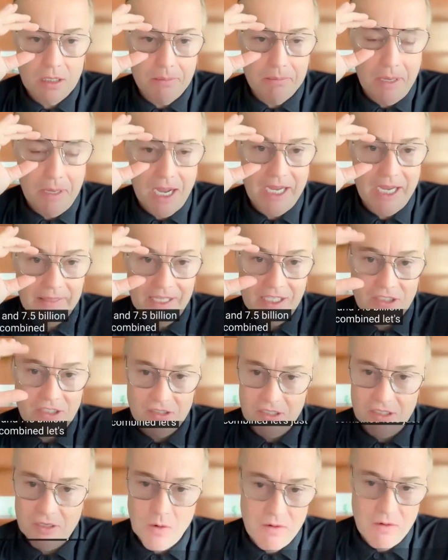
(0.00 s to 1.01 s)
combined. Let's
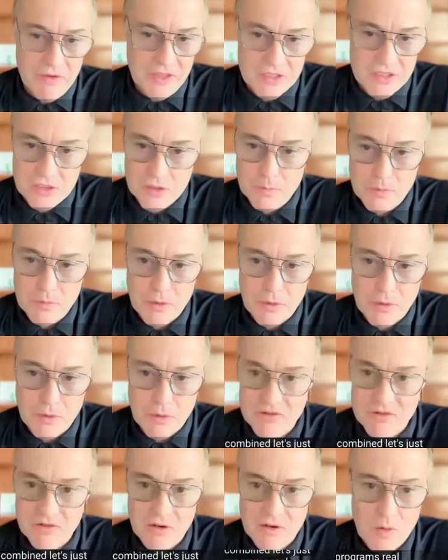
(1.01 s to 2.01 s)
just go over these two
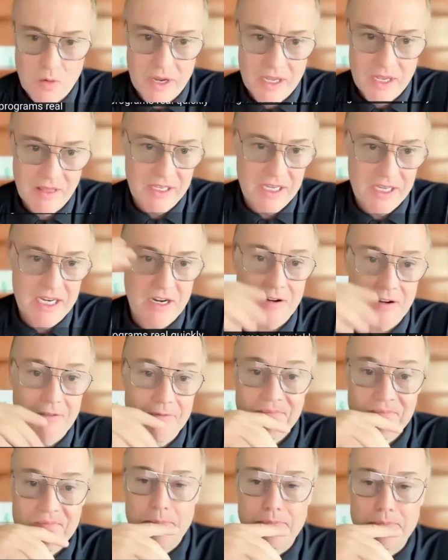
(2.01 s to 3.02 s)
programs real quickly here.
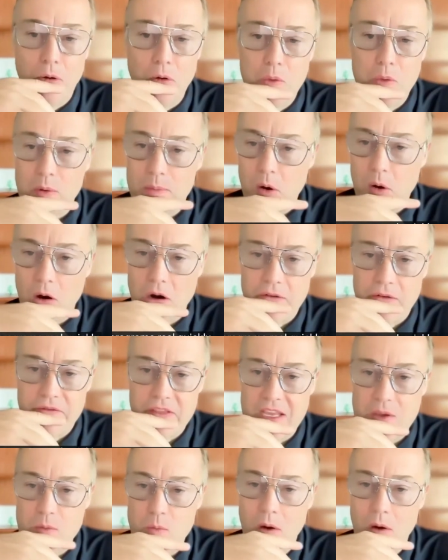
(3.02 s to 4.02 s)
Both were part
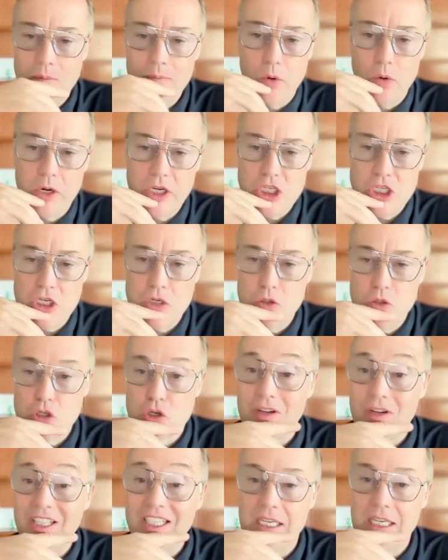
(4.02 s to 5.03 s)
of the $1.2
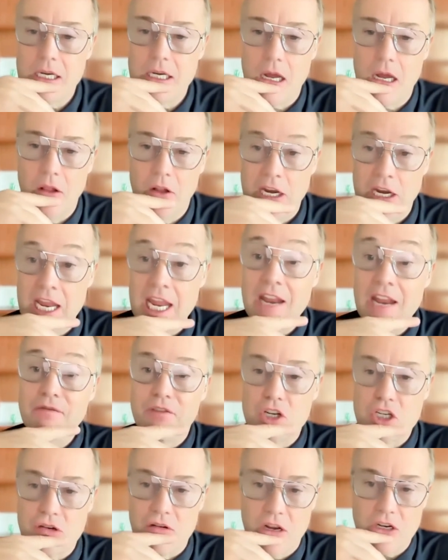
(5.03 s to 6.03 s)
trillion
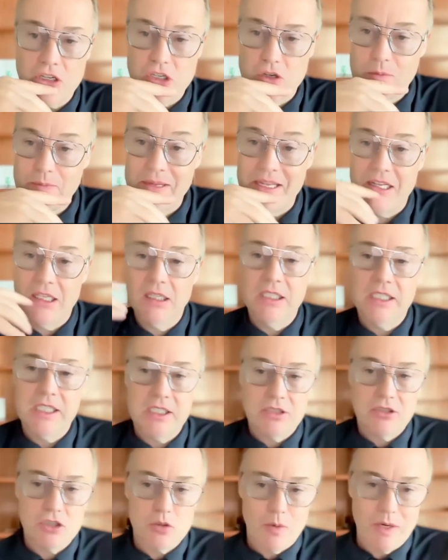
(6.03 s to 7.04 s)
infrastructure bill
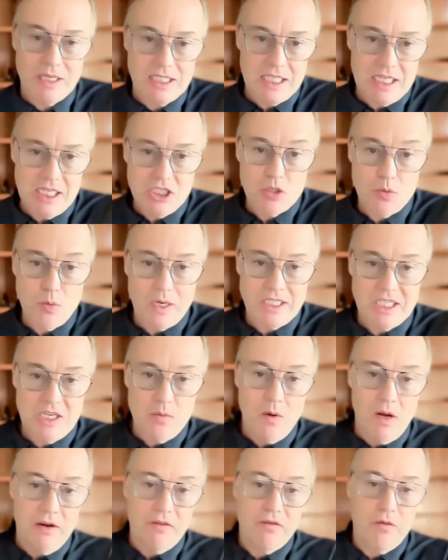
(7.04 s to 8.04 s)
in
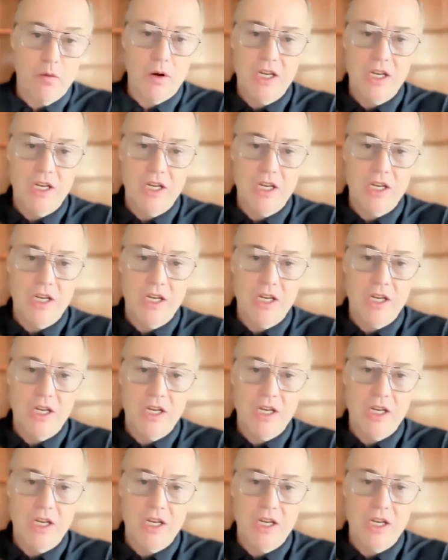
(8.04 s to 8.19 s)
2021.